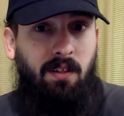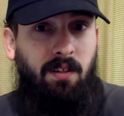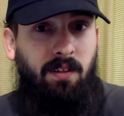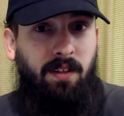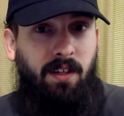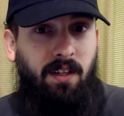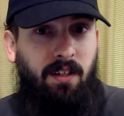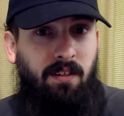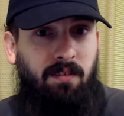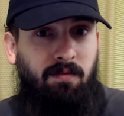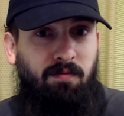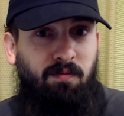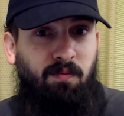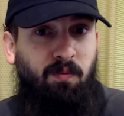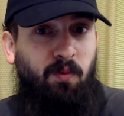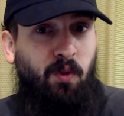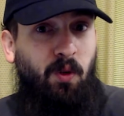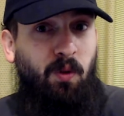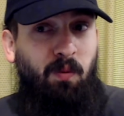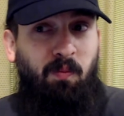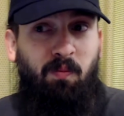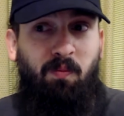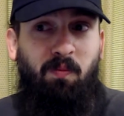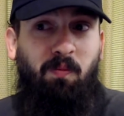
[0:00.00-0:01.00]
Like,
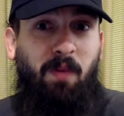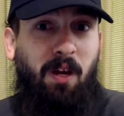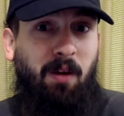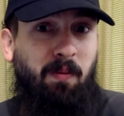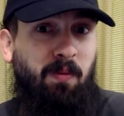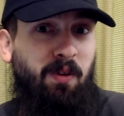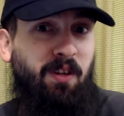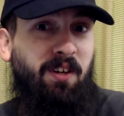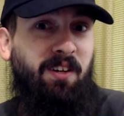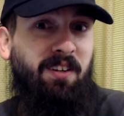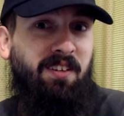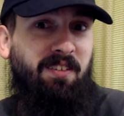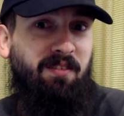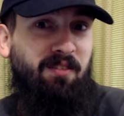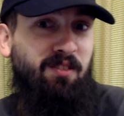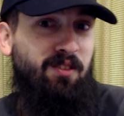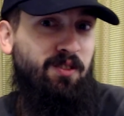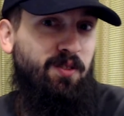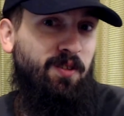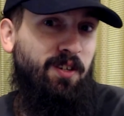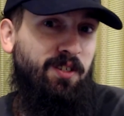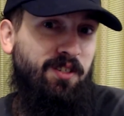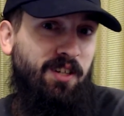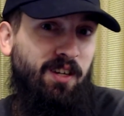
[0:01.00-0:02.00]
maybe
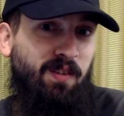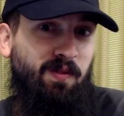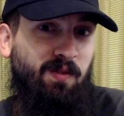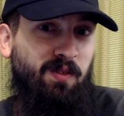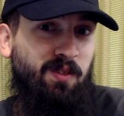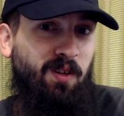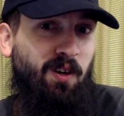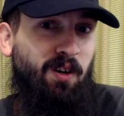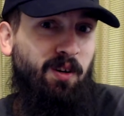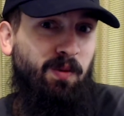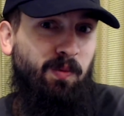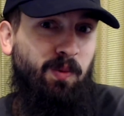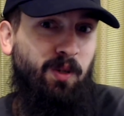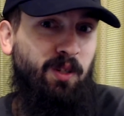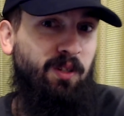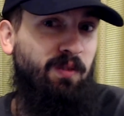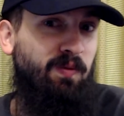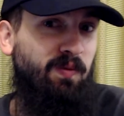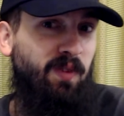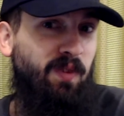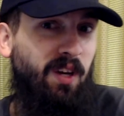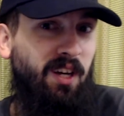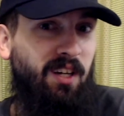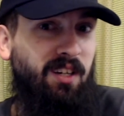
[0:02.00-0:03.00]
Strixhaven's already been
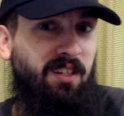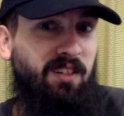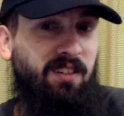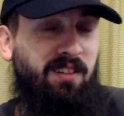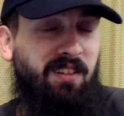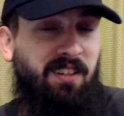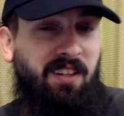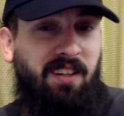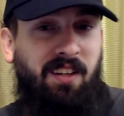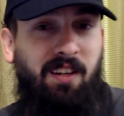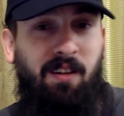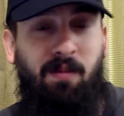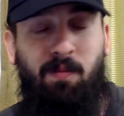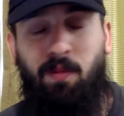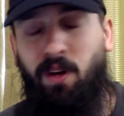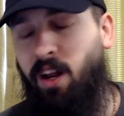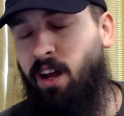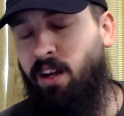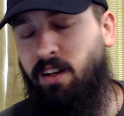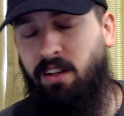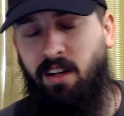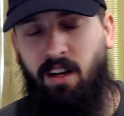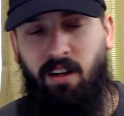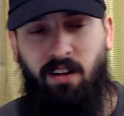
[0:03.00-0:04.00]
invaded, but
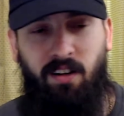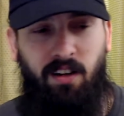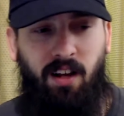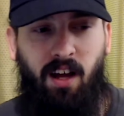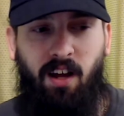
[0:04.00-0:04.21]
I doubt it.